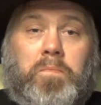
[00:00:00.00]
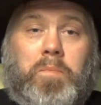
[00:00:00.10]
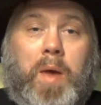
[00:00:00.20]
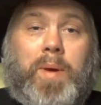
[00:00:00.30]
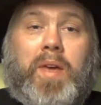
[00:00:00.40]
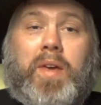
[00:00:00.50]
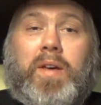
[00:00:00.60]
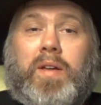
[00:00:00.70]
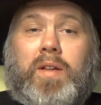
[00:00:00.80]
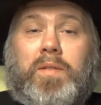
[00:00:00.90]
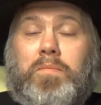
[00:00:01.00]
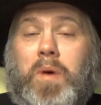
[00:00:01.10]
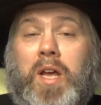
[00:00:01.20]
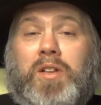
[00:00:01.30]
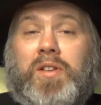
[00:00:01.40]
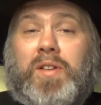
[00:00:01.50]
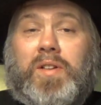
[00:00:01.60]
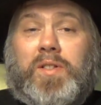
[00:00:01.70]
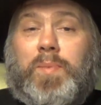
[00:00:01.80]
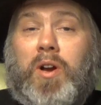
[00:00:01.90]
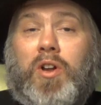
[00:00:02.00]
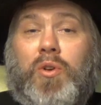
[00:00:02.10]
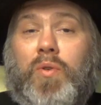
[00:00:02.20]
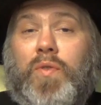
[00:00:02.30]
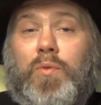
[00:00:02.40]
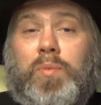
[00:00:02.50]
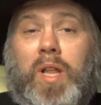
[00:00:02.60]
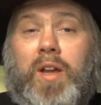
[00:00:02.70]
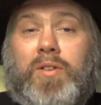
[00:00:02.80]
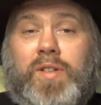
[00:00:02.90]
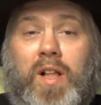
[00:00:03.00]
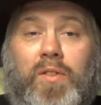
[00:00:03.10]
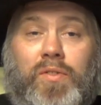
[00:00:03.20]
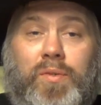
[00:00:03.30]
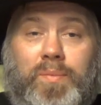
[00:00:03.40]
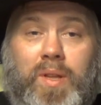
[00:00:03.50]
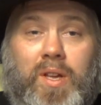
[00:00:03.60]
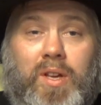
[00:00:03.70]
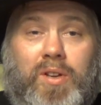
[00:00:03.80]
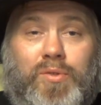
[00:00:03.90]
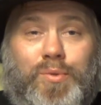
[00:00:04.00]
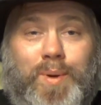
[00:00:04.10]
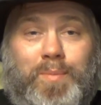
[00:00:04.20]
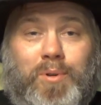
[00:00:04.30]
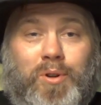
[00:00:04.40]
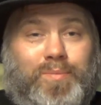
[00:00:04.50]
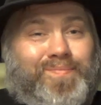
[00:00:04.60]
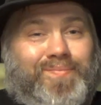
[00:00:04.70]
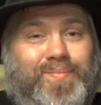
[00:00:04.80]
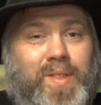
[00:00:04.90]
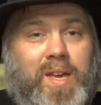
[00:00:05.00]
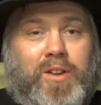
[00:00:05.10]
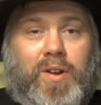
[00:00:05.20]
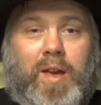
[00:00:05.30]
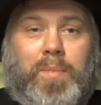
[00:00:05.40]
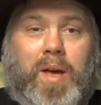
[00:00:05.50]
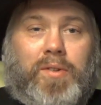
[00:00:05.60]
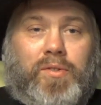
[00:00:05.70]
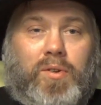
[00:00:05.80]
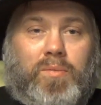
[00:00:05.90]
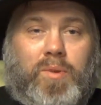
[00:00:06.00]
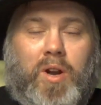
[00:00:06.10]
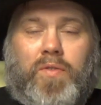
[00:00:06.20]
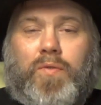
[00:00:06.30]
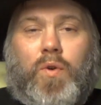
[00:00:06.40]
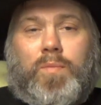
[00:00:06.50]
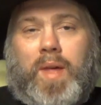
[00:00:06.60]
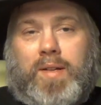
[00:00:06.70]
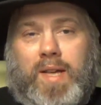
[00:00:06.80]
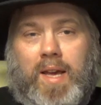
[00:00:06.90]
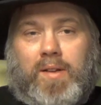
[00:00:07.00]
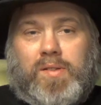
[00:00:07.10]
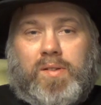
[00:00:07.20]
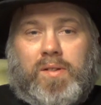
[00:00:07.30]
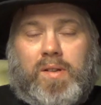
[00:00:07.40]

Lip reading: maybe might inspire you, if you play yourselves, to remember, thank your Game Master, whatever form that takes.